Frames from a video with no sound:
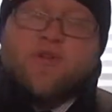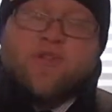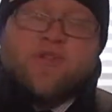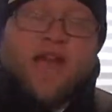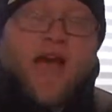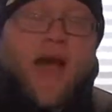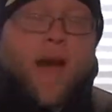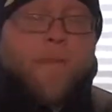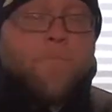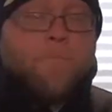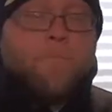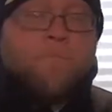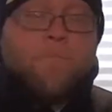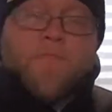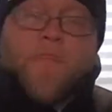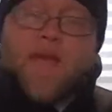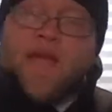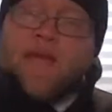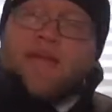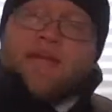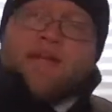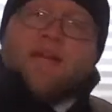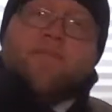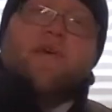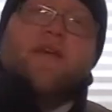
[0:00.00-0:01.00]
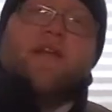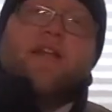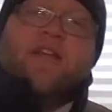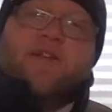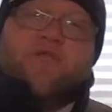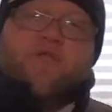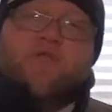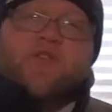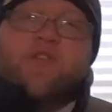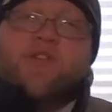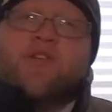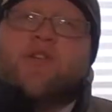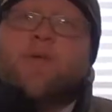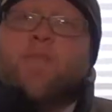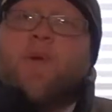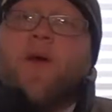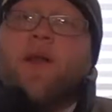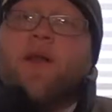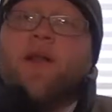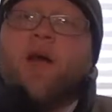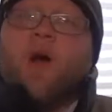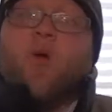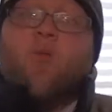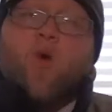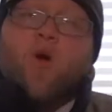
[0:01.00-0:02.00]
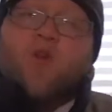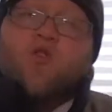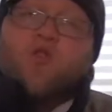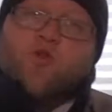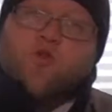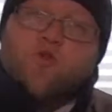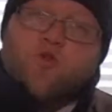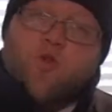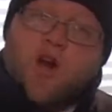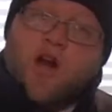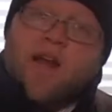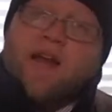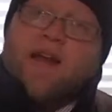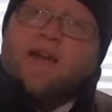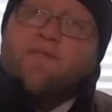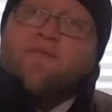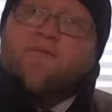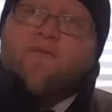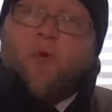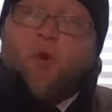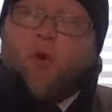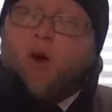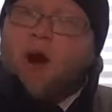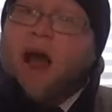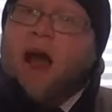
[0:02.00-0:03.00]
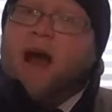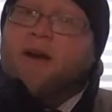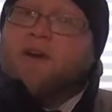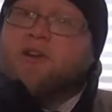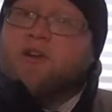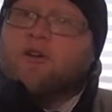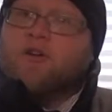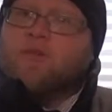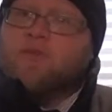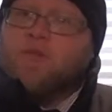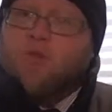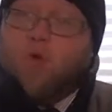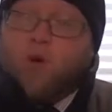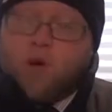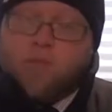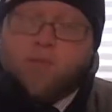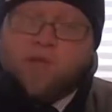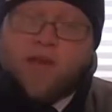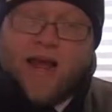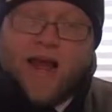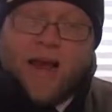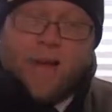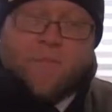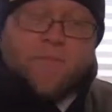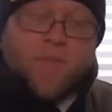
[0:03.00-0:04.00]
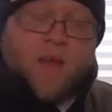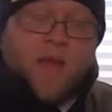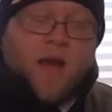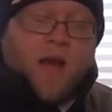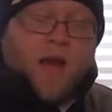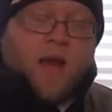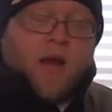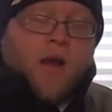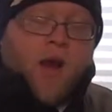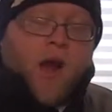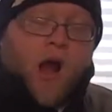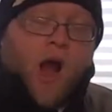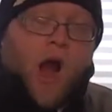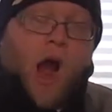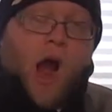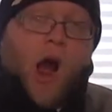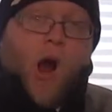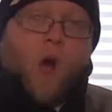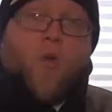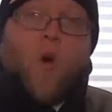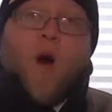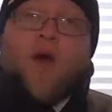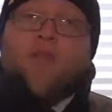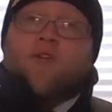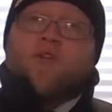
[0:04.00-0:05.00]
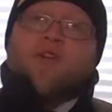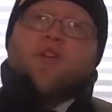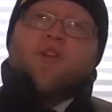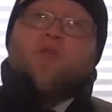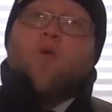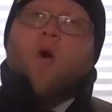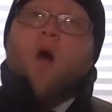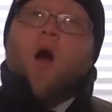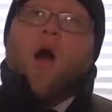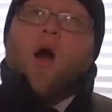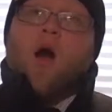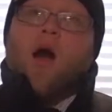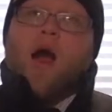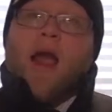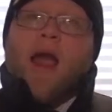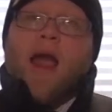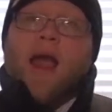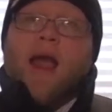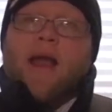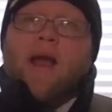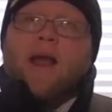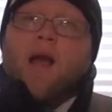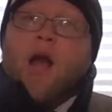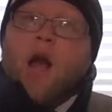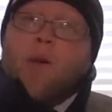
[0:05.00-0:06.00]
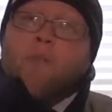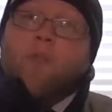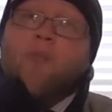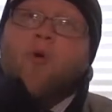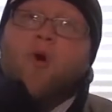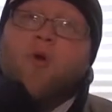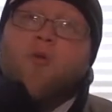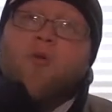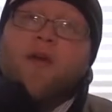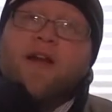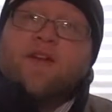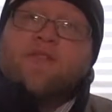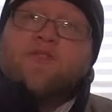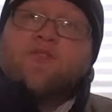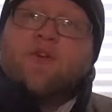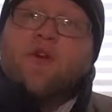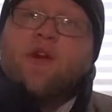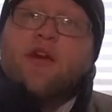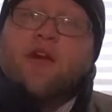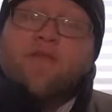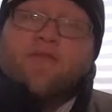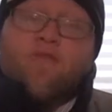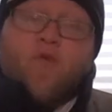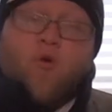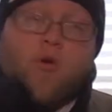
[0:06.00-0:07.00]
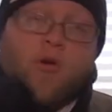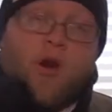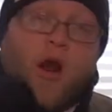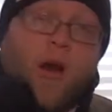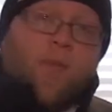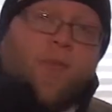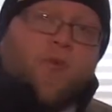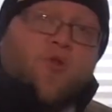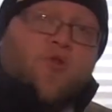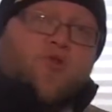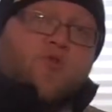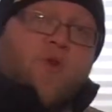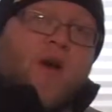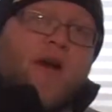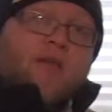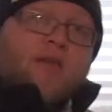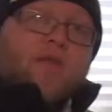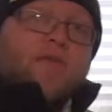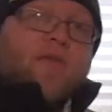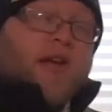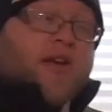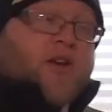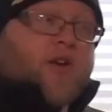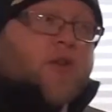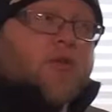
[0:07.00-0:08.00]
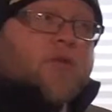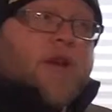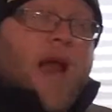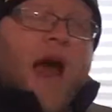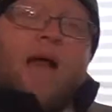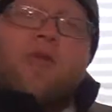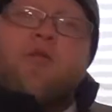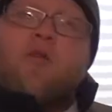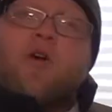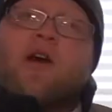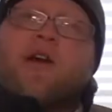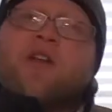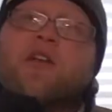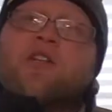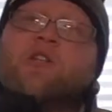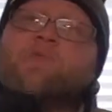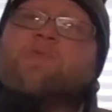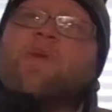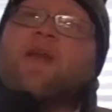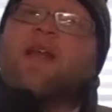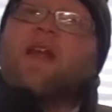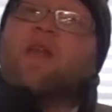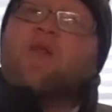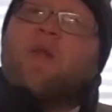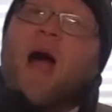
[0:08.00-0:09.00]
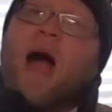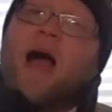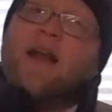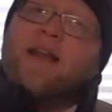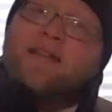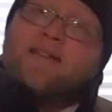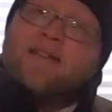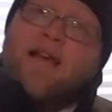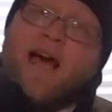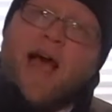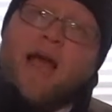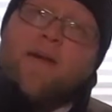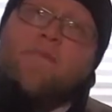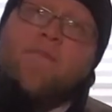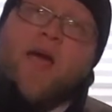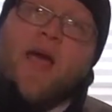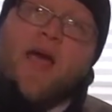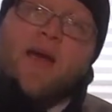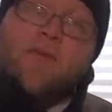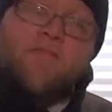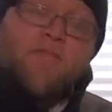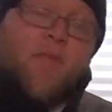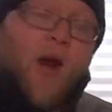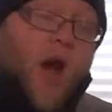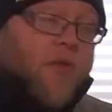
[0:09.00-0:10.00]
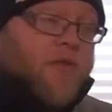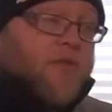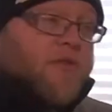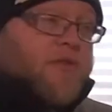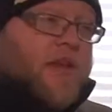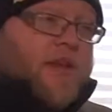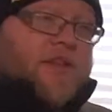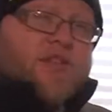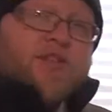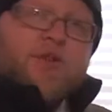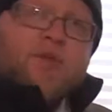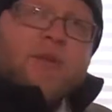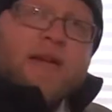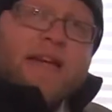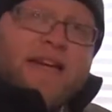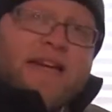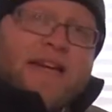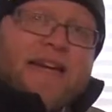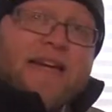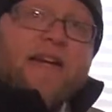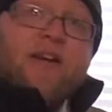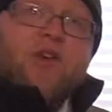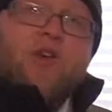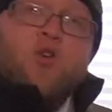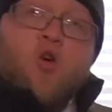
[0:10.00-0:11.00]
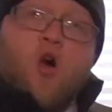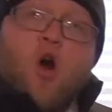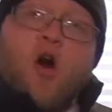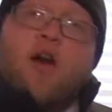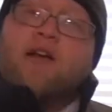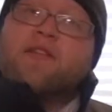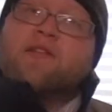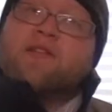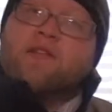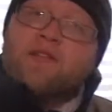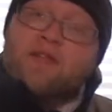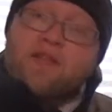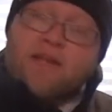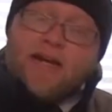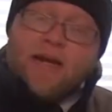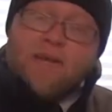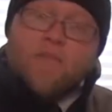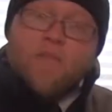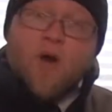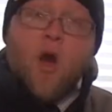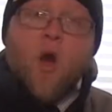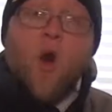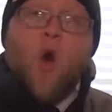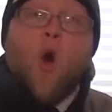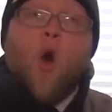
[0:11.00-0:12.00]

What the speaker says: it's got many, many uses depending on what you're looking for out of your floor plan. Whether you are a couple that is looking for a couple's trailer that you're not looking to spend a lot of time in other than to eat, cook, and sleep,